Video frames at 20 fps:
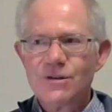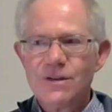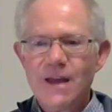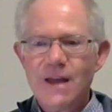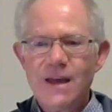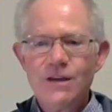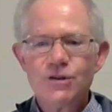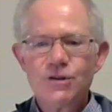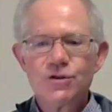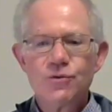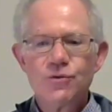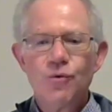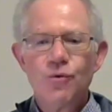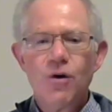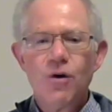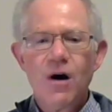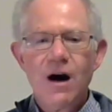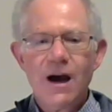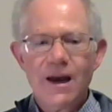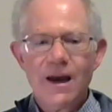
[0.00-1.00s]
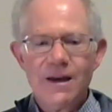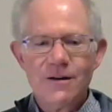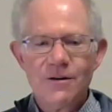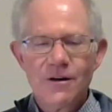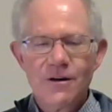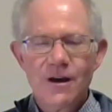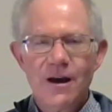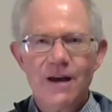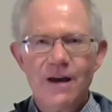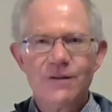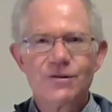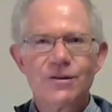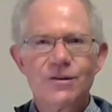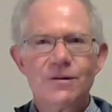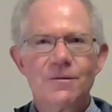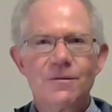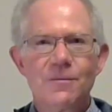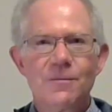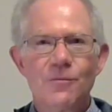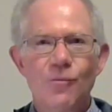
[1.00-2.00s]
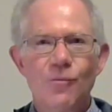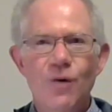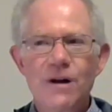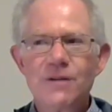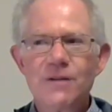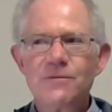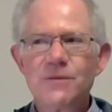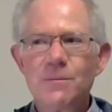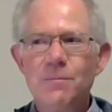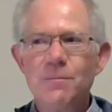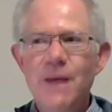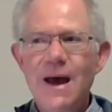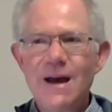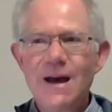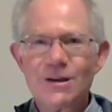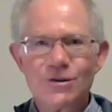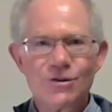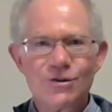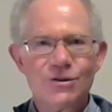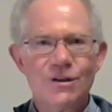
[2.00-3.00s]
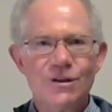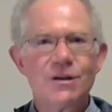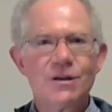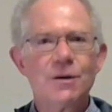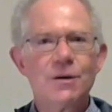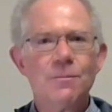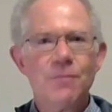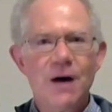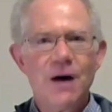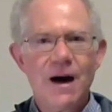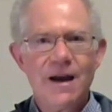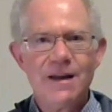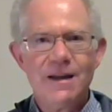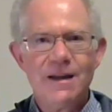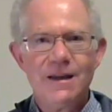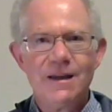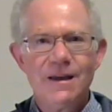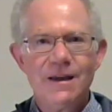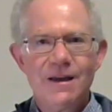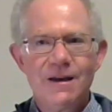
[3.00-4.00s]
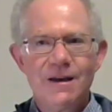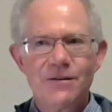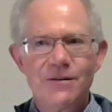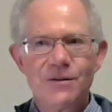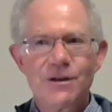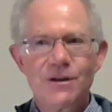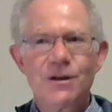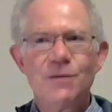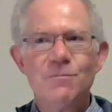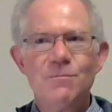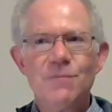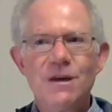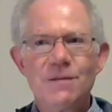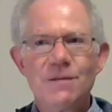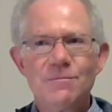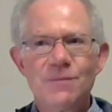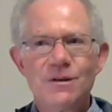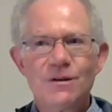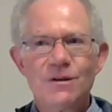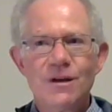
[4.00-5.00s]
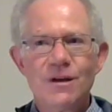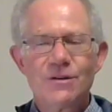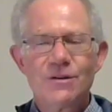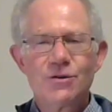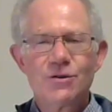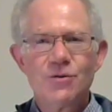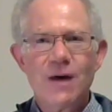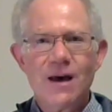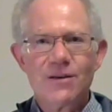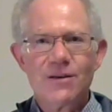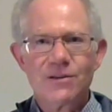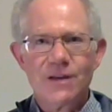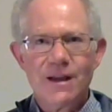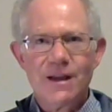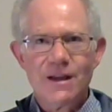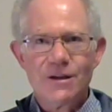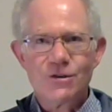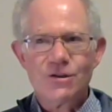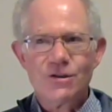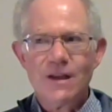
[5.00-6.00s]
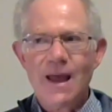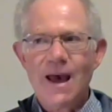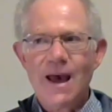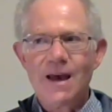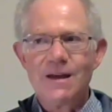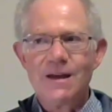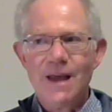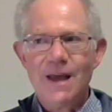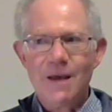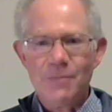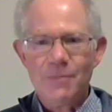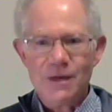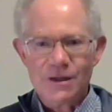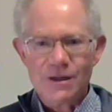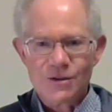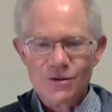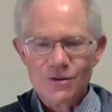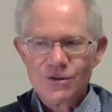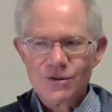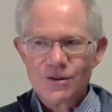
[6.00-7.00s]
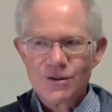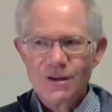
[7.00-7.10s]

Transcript: nationwide as one of the best in combining the commitment to athletics and academics.